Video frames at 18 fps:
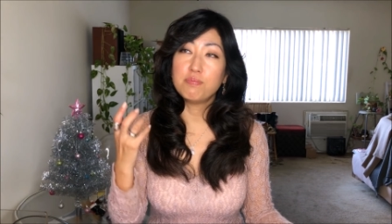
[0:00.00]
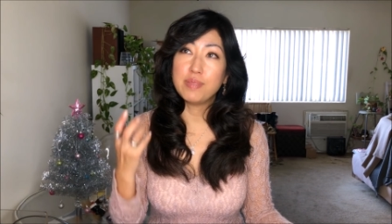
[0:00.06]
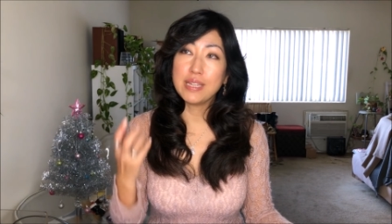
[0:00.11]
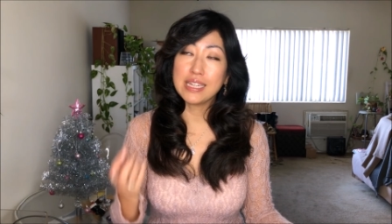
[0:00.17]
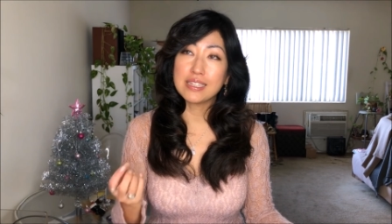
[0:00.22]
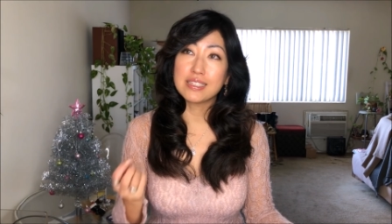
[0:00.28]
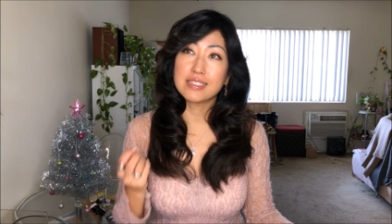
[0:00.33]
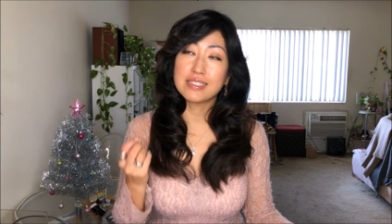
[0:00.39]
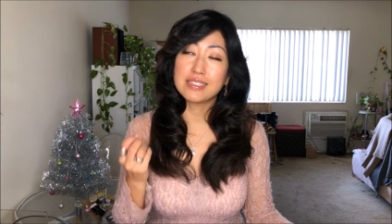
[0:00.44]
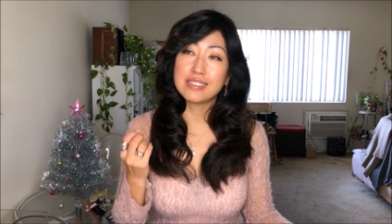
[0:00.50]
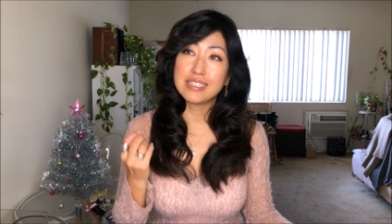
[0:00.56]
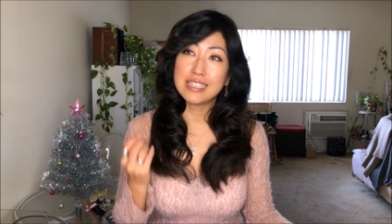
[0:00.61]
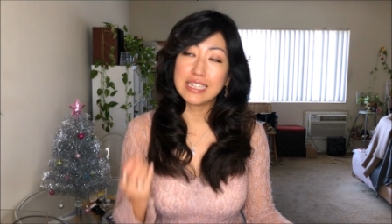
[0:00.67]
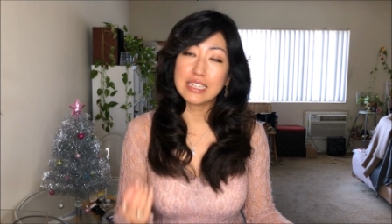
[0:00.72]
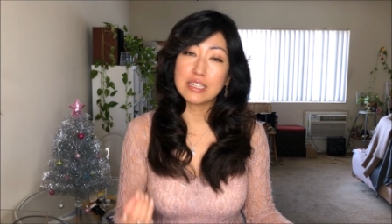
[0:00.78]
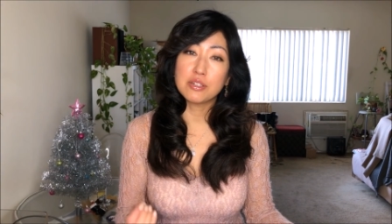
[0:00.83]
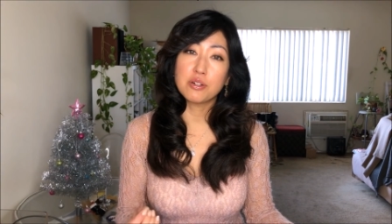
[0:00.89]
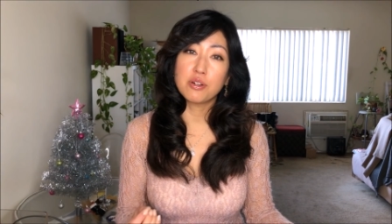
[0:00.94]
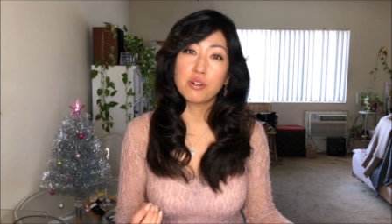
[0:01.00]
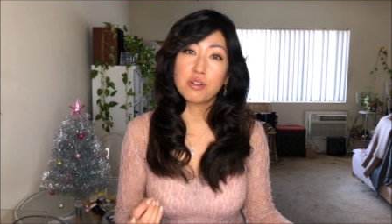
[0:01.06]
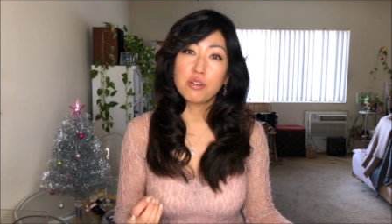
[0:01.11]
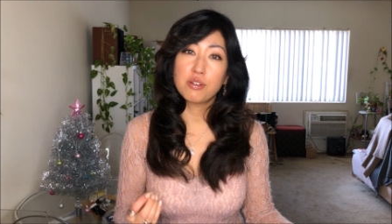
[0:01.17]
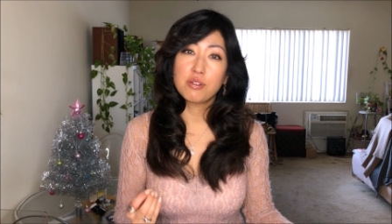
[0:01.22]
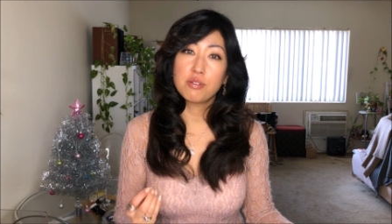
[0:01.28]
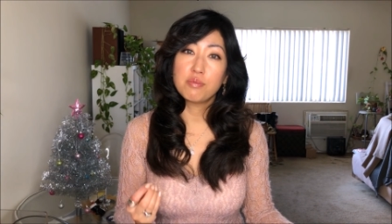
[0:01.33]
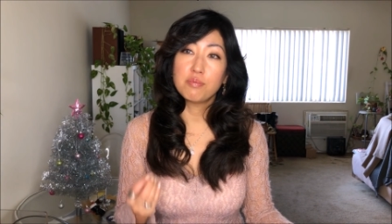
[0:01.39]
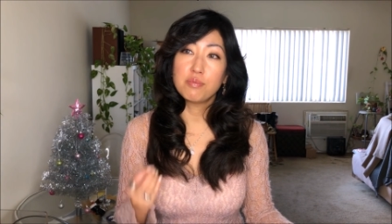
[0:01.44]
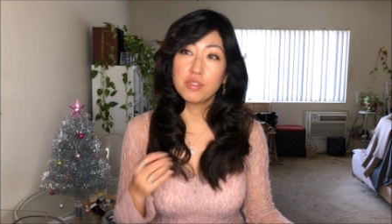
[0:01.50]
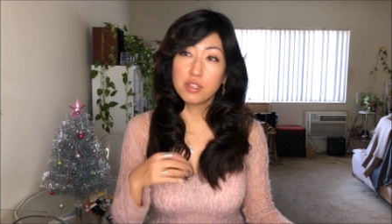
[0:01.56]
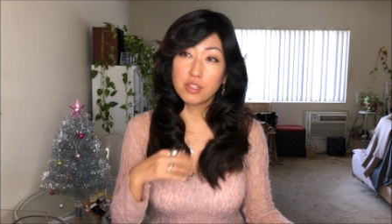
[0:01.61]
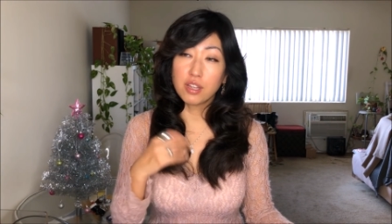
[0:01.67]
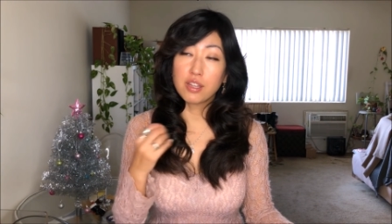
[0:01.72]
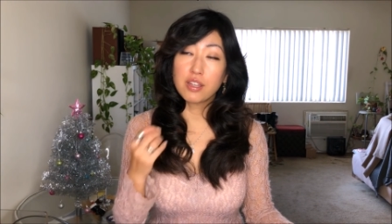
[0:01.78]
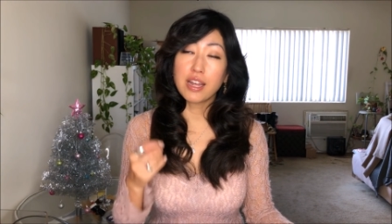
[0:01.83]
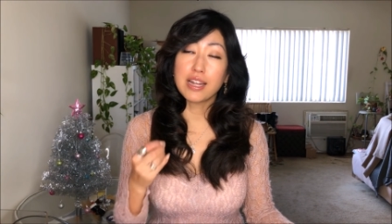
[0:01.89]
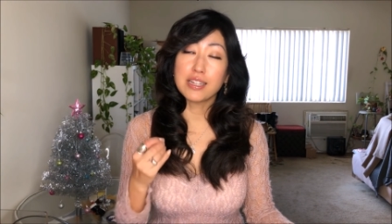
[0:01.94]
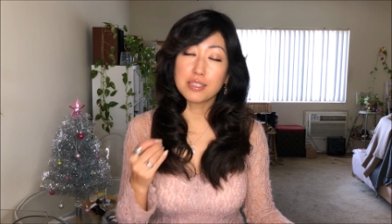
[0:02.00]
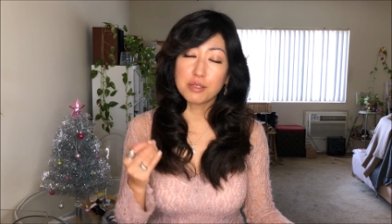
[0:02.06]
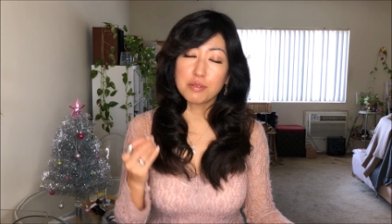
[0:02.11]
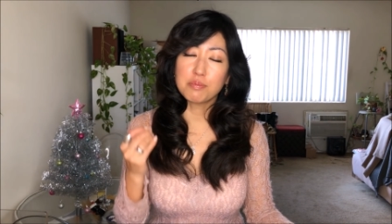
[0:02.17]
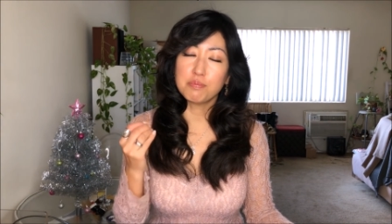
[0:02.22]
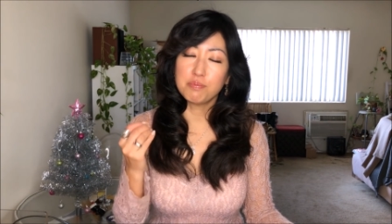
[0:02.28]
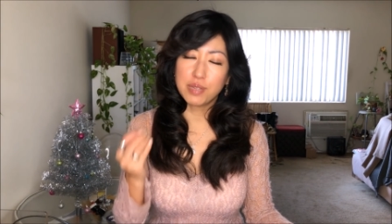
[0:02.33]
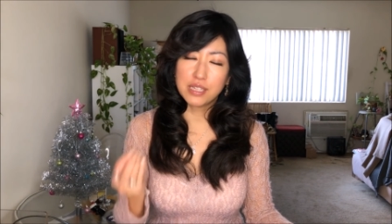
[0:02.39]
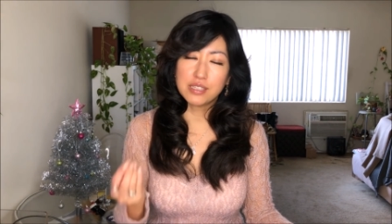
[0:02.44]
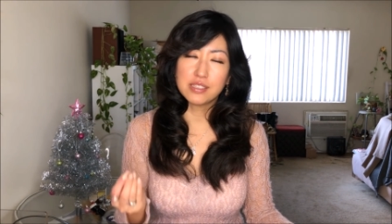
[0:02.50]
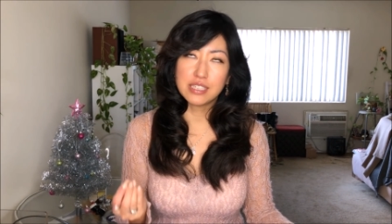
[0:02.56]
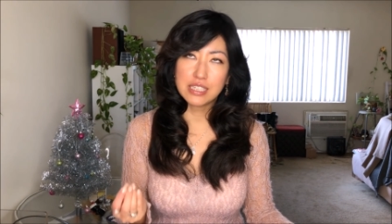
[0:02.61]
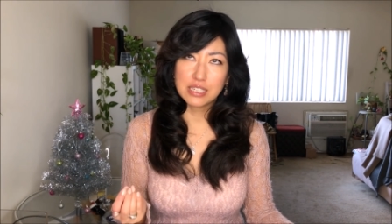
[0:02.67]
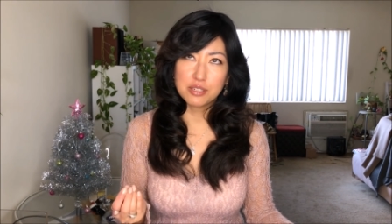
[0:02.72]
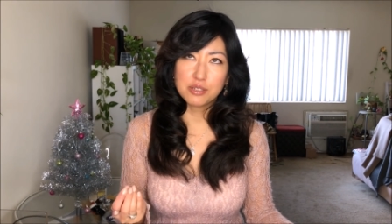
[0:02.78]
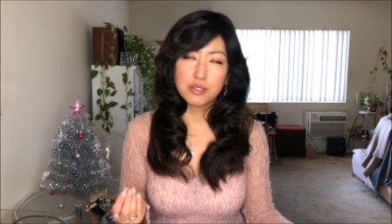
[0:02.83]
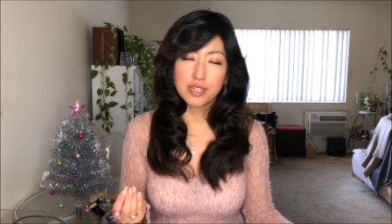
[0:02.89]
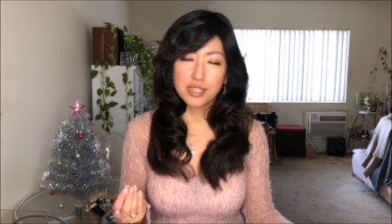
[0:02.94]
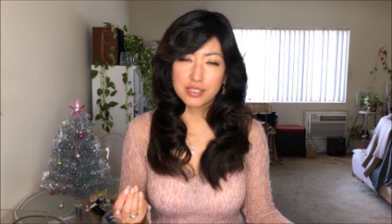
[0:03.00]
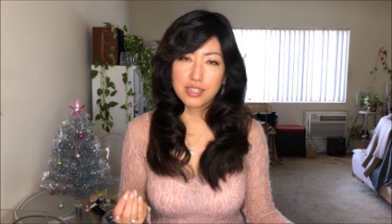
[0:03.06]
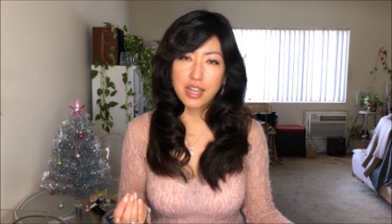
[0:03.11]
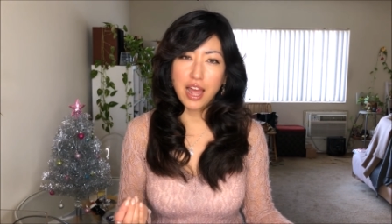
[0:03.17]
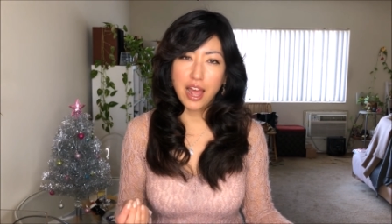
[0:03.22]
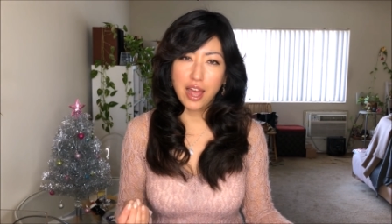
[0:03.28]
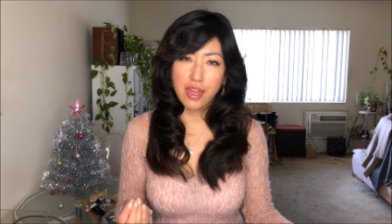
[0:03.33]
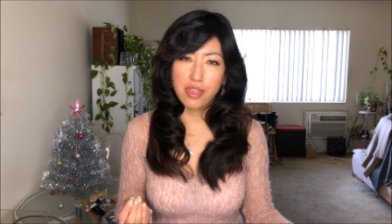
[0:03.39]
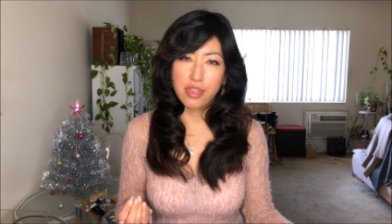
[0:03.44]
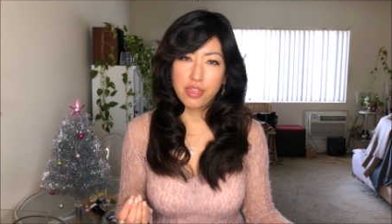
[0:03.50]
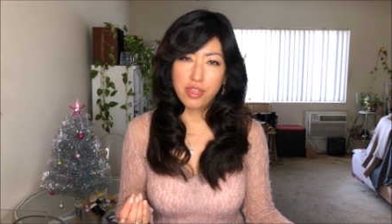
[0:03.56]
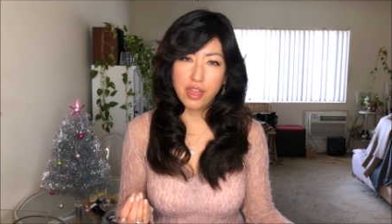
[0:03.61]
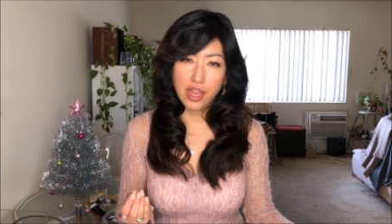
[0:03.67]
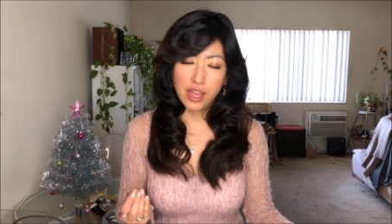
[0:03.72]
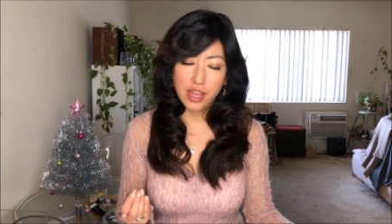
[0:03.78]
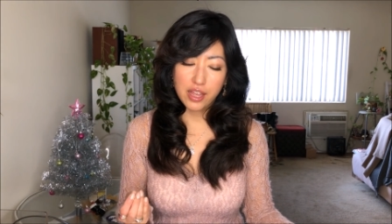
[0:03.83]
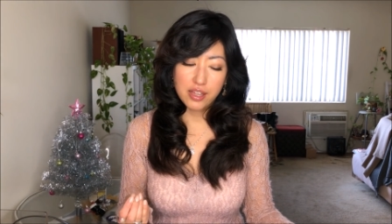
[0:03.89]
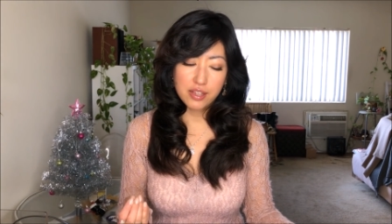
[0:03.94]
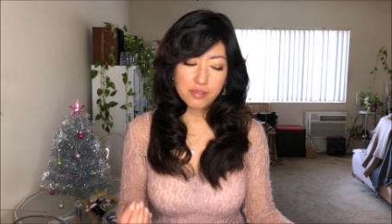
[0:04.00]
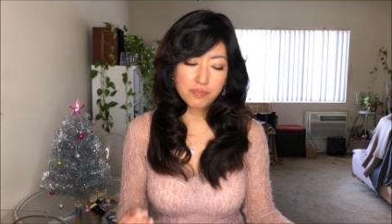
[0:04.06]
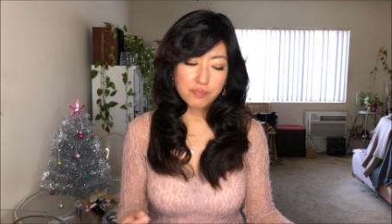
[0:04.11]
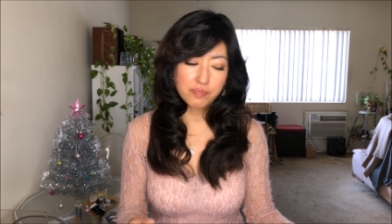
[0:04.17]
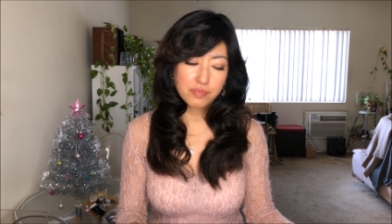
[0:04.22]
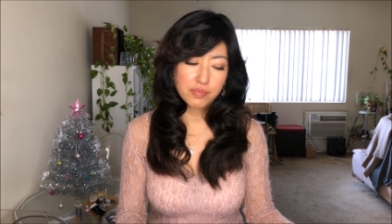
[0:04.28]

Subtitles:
bigger deal, not as a big deal as I think.